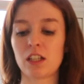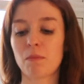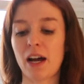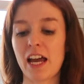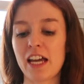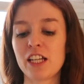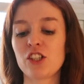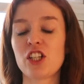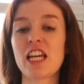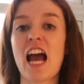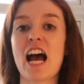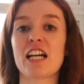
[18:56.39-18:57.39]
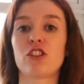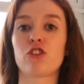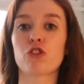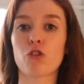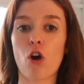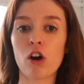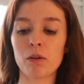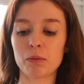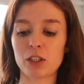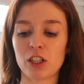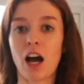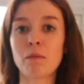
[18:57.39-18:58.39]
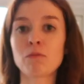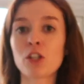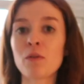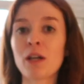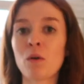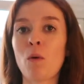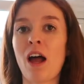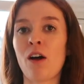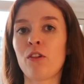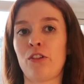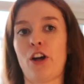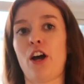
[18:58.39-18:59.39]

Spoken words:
my energy has dropped. I'm doing well though.